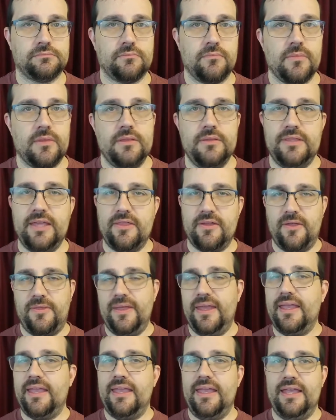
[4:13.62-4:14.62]
The other
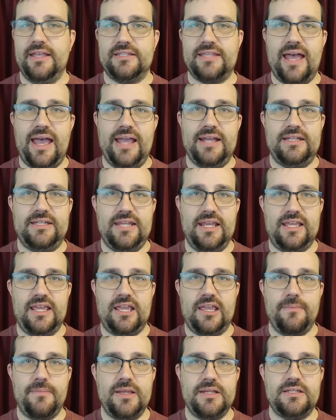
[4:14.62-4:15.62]
thing is high ticket
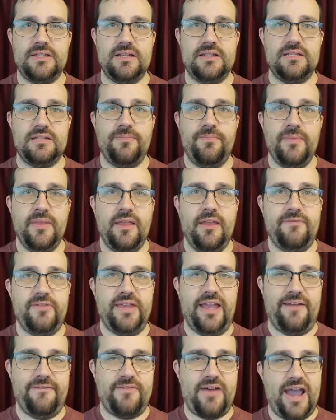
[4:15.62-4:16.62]
commissions. If you
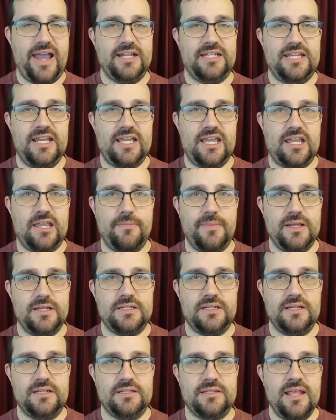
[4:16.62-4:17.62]
have high ticket
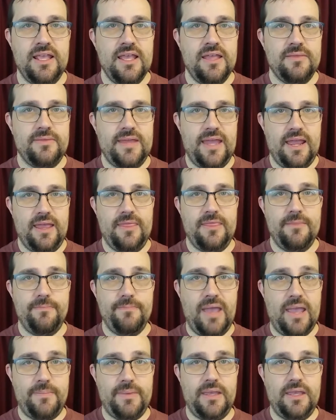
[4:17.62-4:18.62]
commissions, then
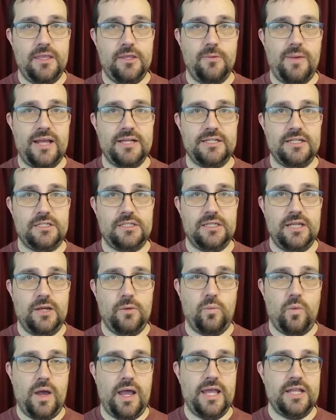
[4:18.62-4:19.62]
maybe you might just need
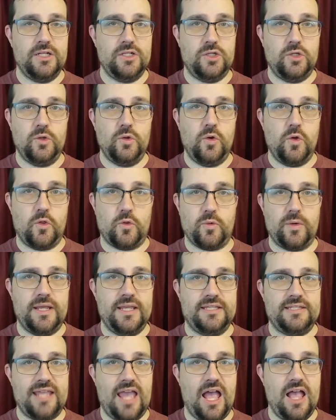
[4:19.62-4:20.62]
1, 2, 3
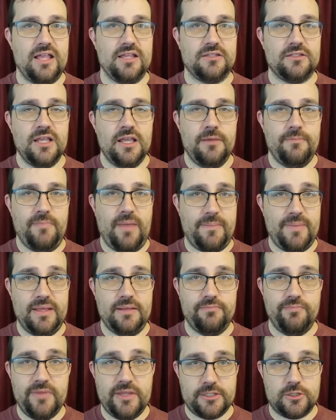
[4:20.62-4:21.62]
sales.
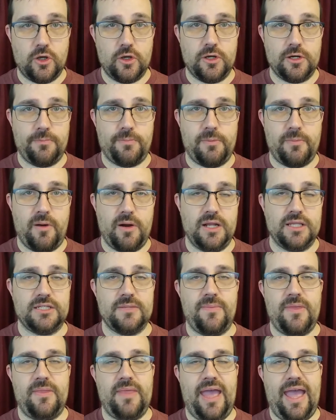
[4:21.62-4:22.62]
Maybe so you're promoting
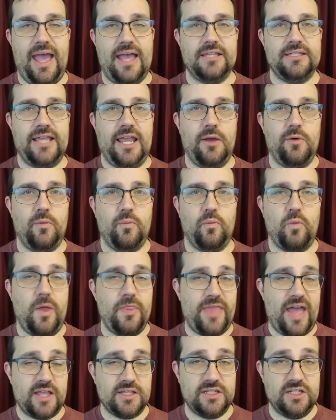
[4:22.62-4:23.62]
something that has a
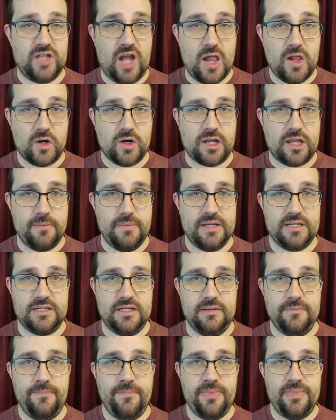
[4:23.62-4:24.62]
$1,000
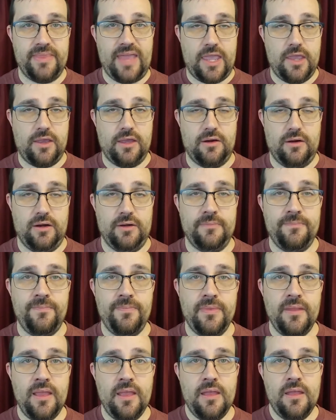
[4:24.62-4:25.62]
commission that you can earn.
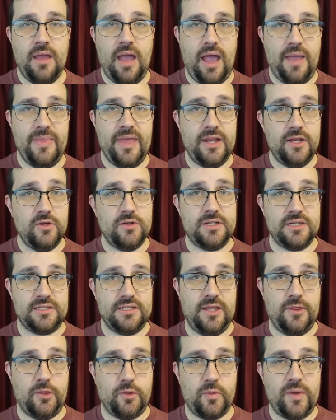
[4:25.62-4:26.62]
And then you just
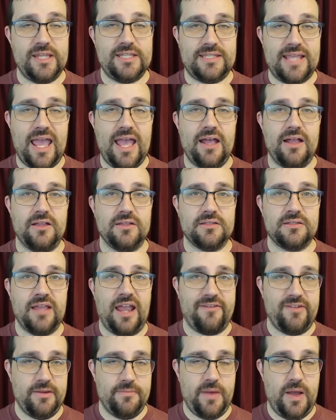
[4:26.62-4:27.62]
need 3 sales
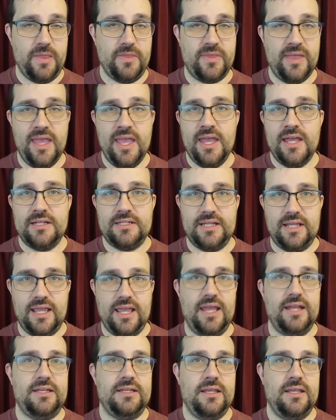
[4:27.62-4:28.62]
every month to hit